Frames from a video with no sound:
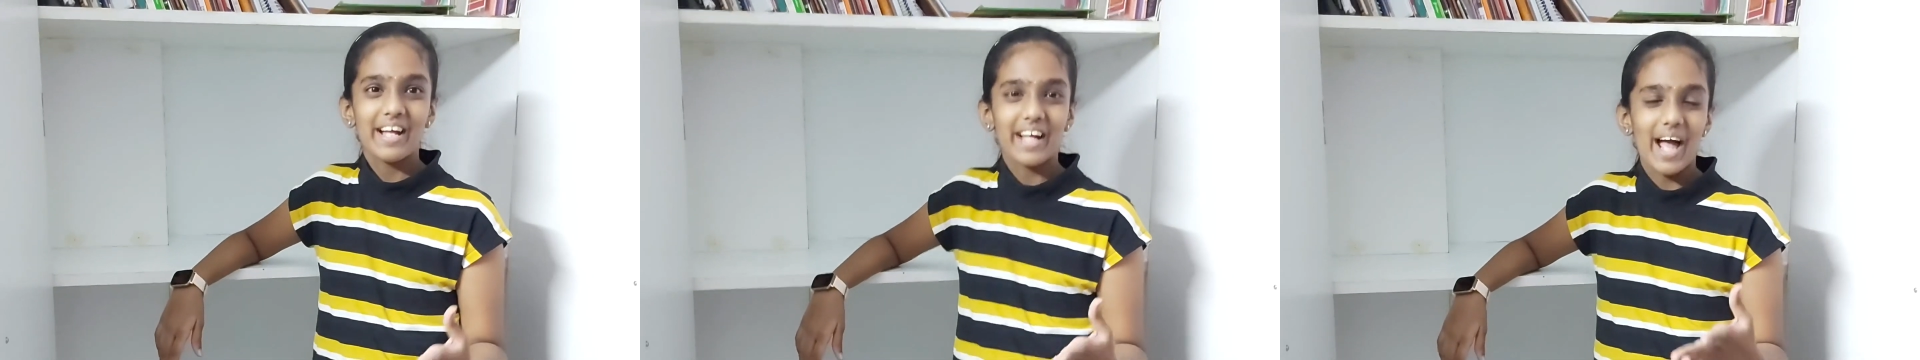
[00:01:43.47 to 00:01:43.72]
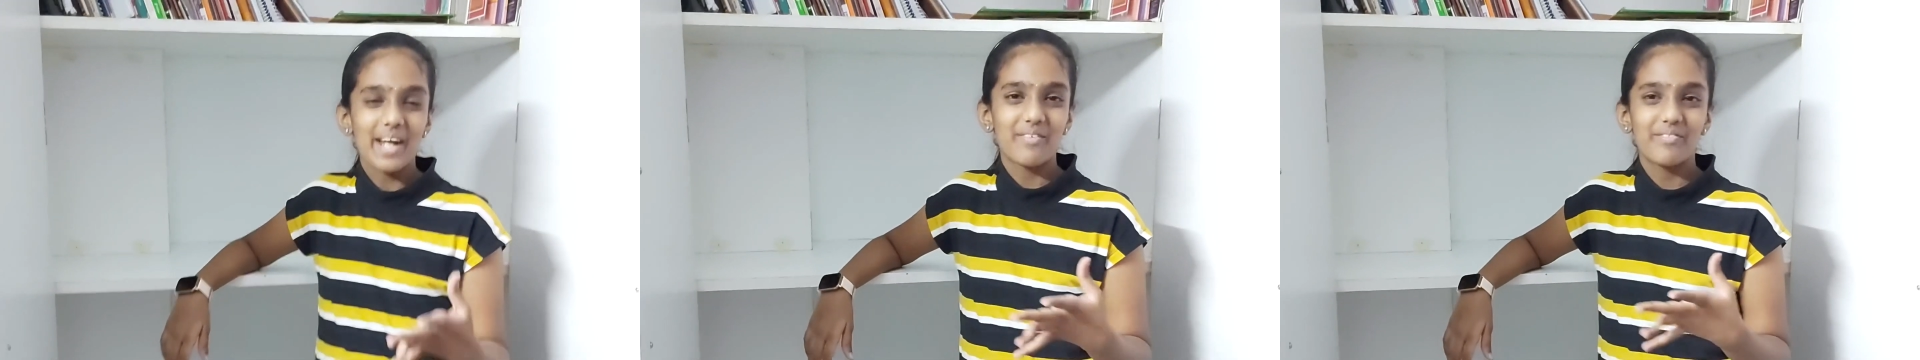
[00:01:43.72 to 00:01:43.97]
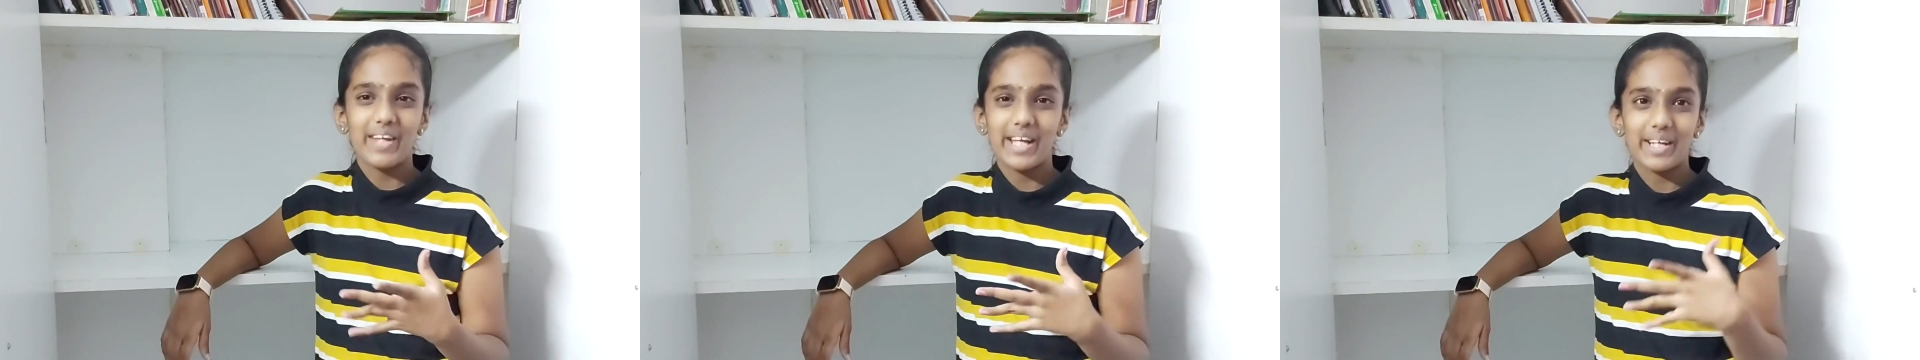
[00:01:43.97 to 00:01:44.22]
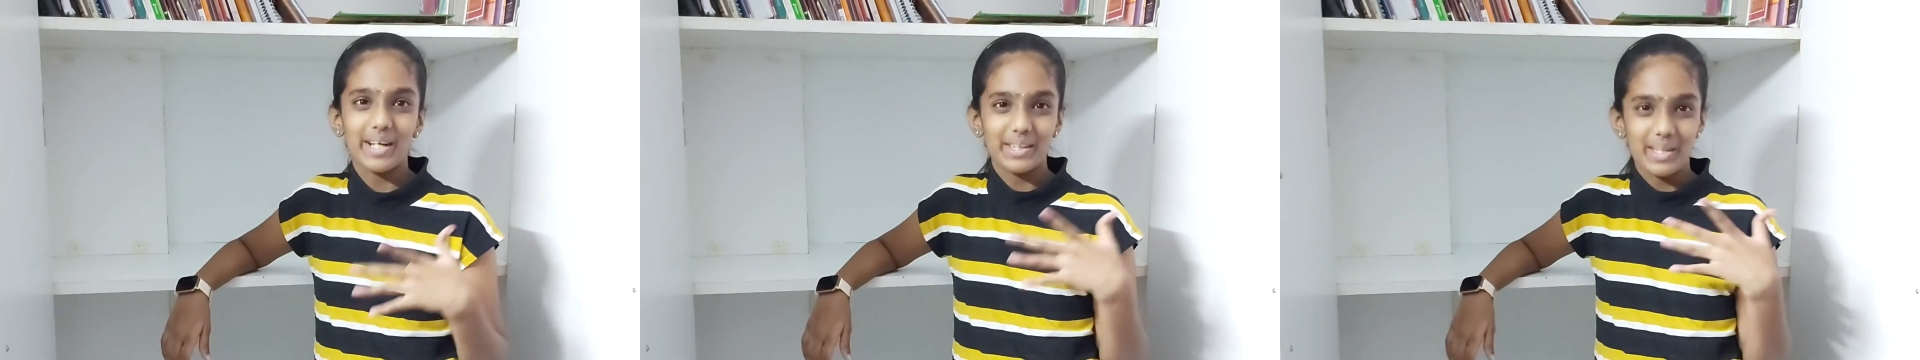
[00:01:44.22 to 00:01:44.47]
kind of
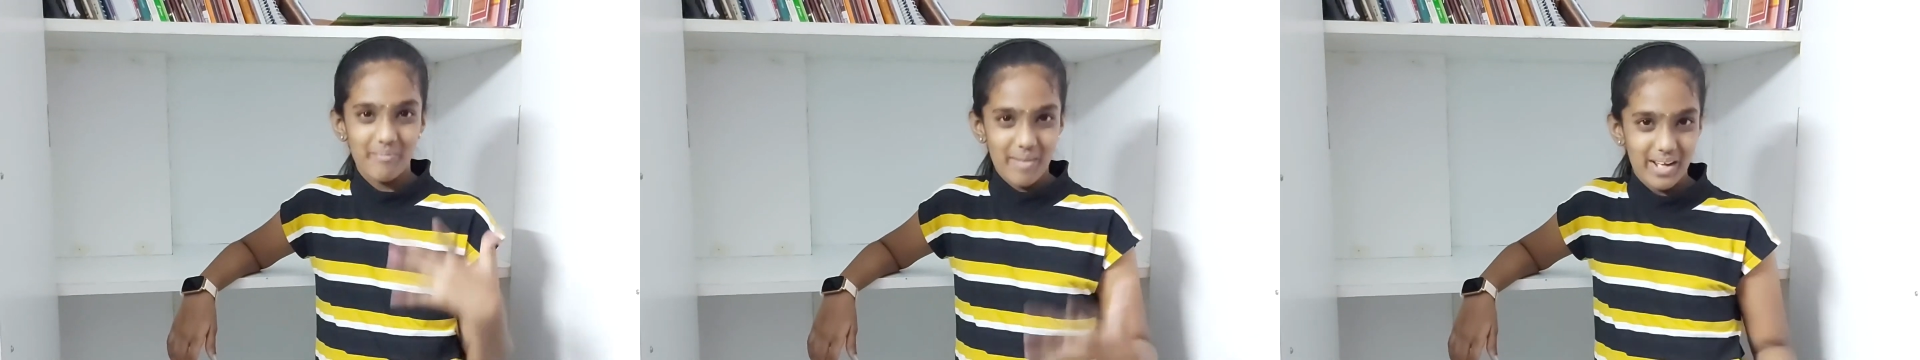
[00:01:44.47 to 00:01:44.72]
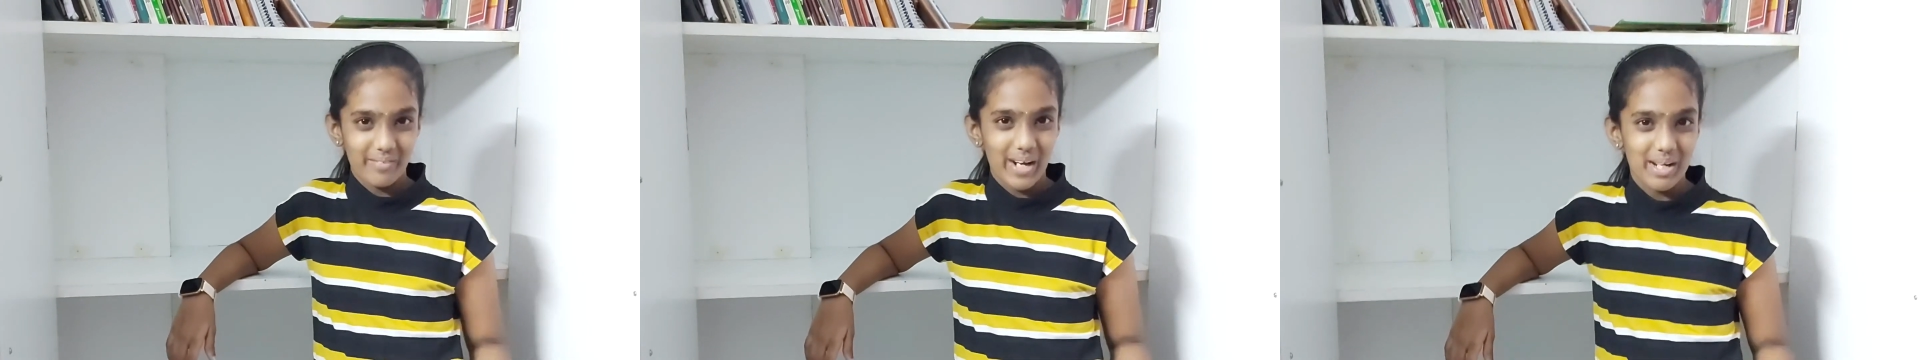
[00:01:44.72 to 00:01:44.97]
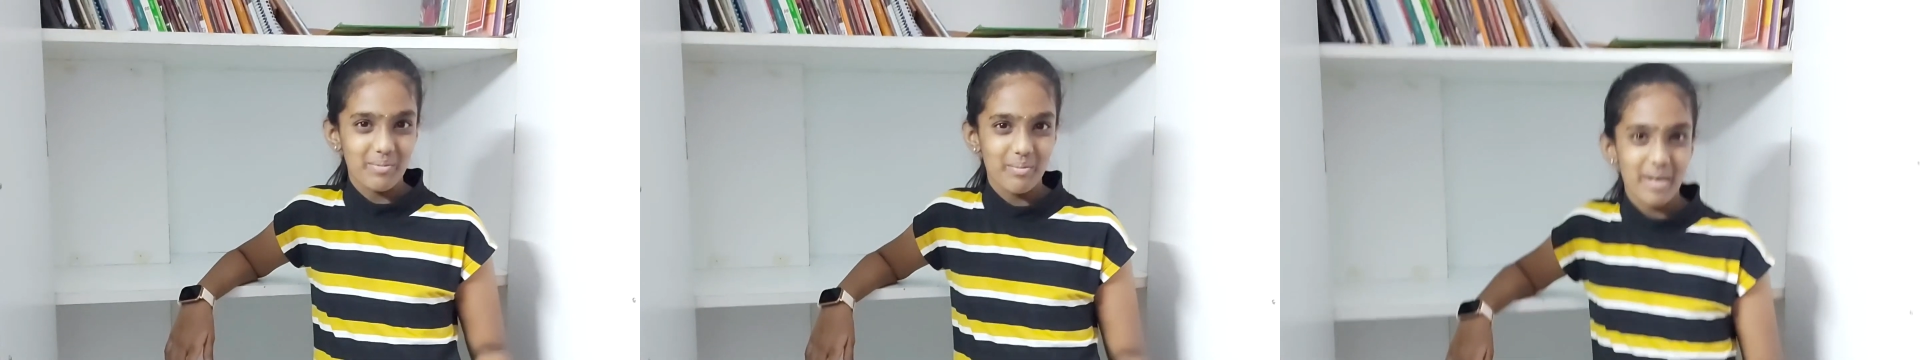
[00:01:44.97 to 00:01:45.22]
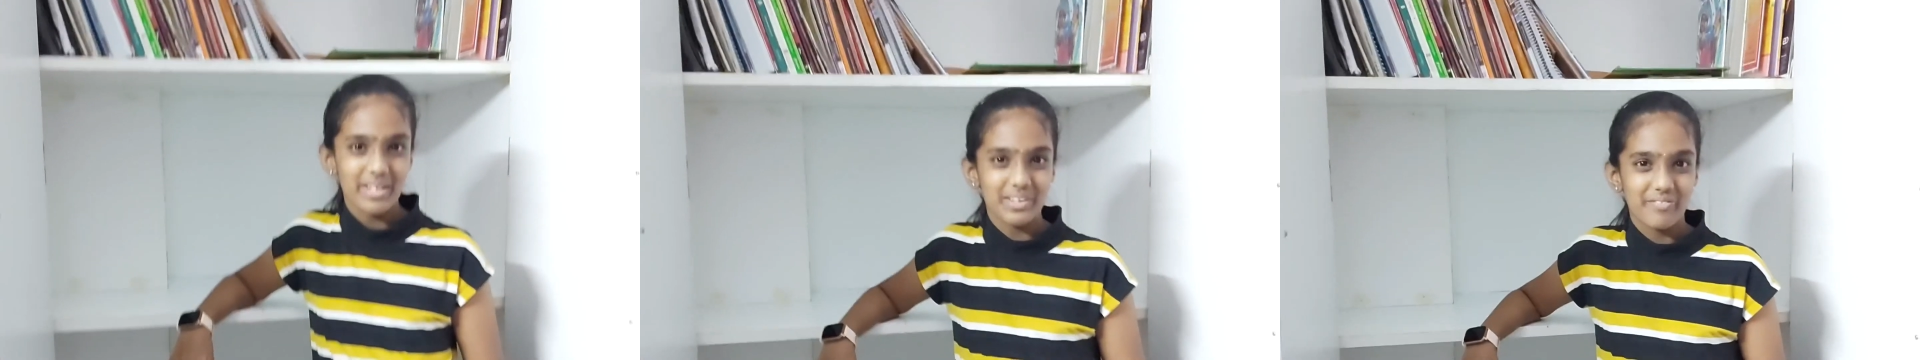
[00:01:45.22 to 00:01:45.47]
like the Rainbow
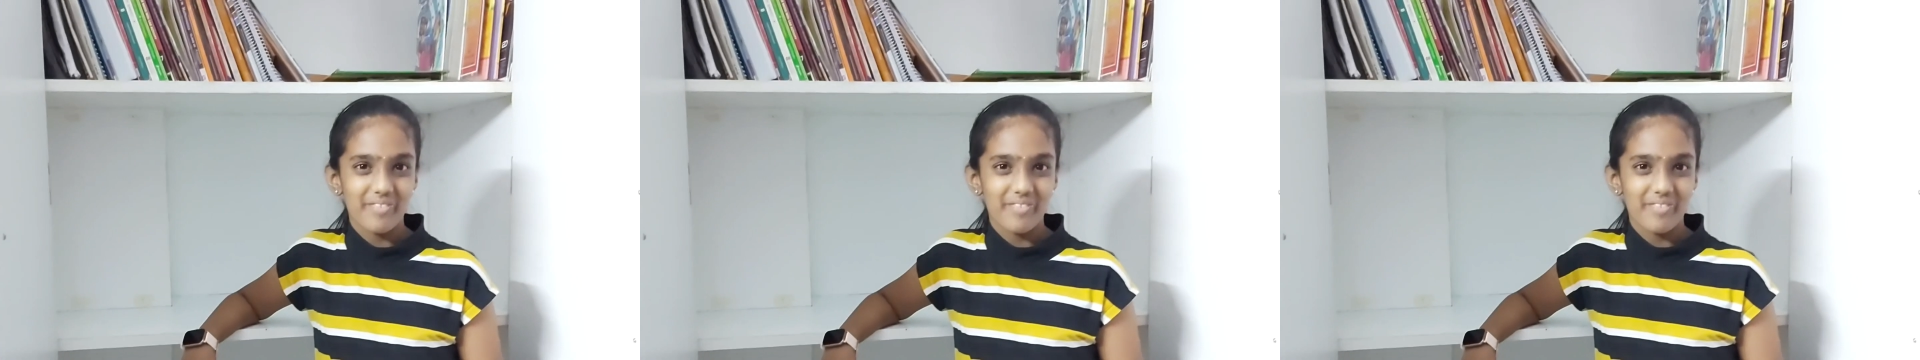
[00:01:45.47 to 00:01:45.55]
Magic